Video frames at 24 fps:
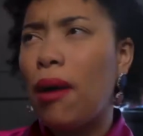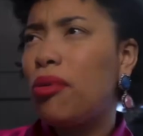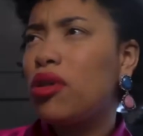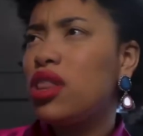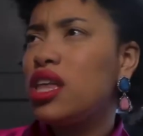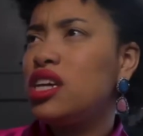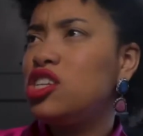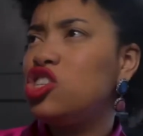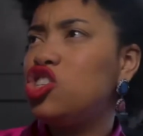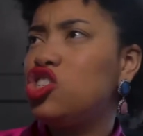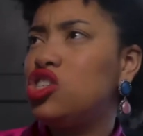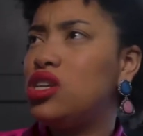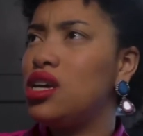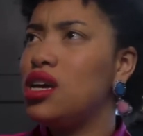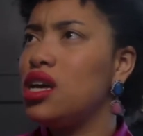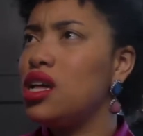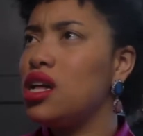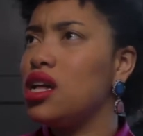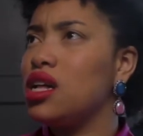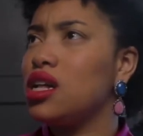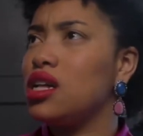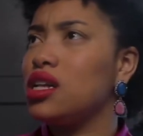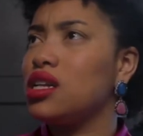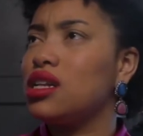Bubble and
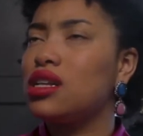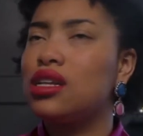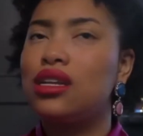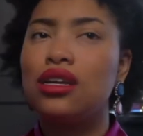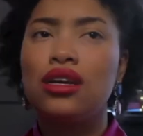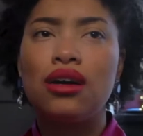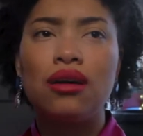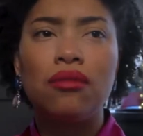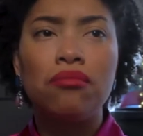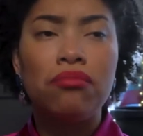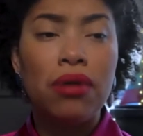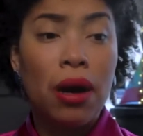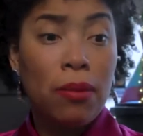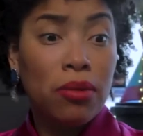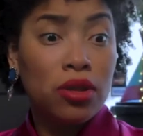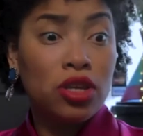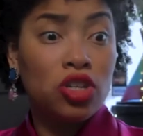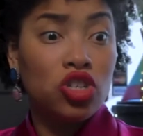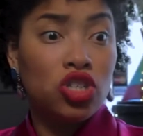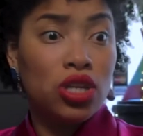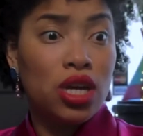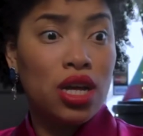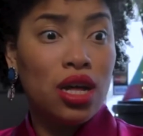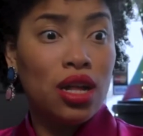chill.
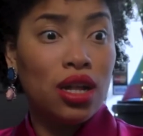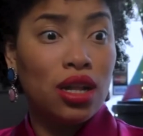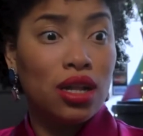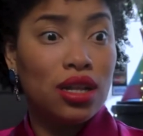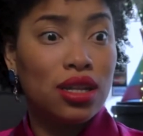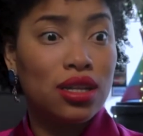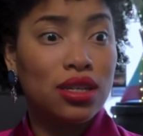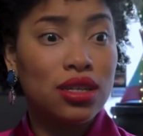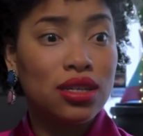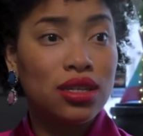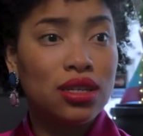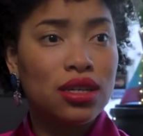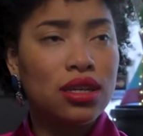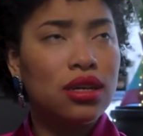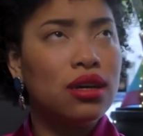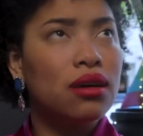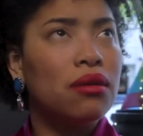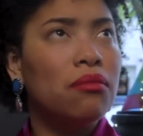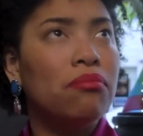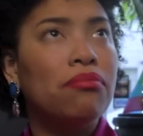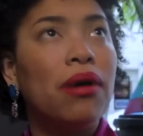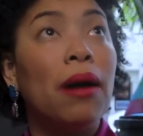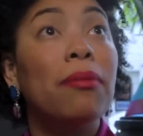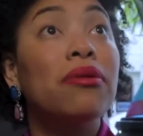Bubble and chill.
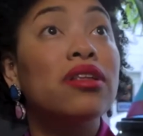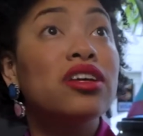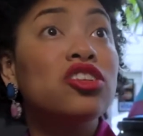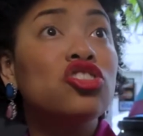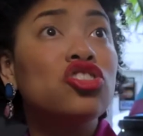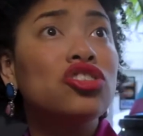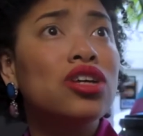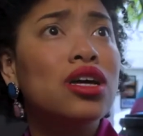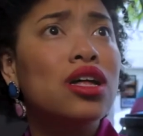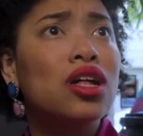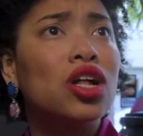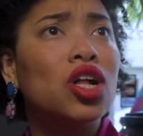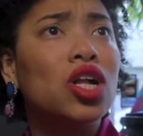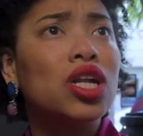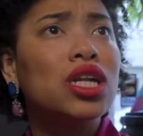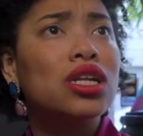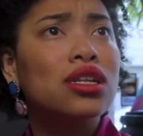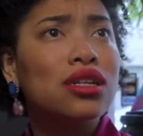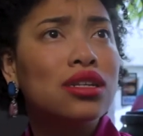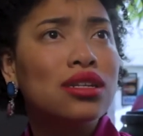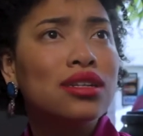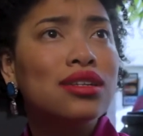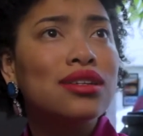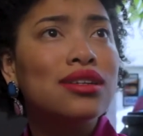Bubble and
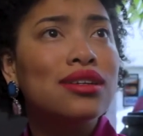chill.